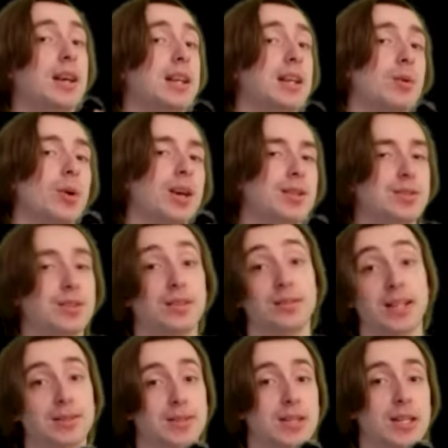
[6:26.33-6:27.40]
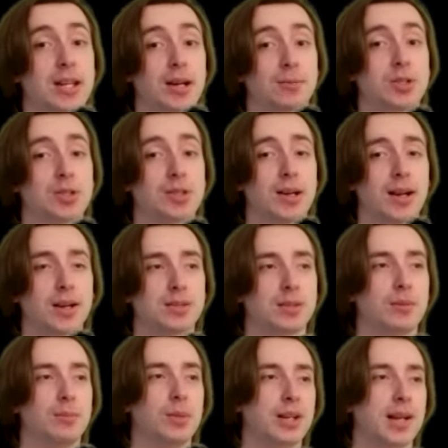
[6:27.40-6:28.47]
Anyways, that's the abstract,
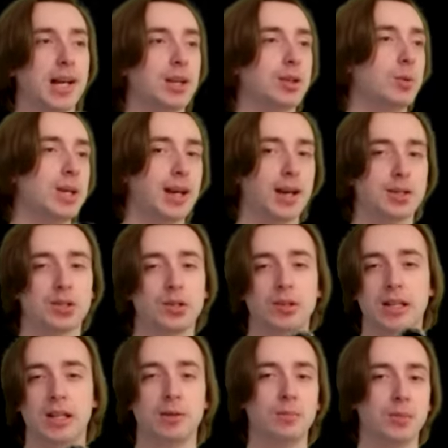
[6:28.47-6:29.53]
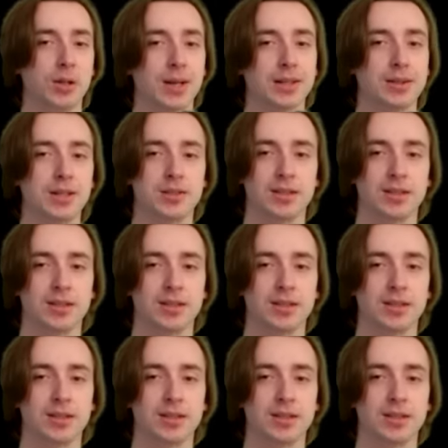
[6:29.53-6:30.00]
but how do we actually implement these